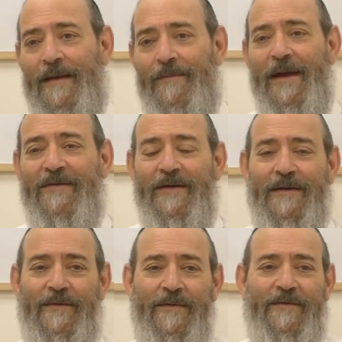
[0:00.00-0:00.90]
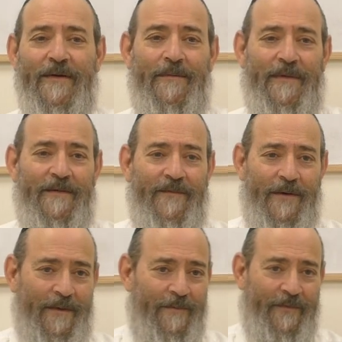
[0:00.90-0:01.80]
make sure you do something
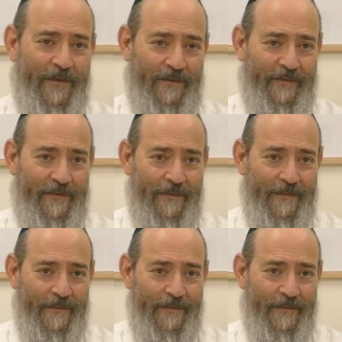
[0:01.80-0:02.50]
for them first.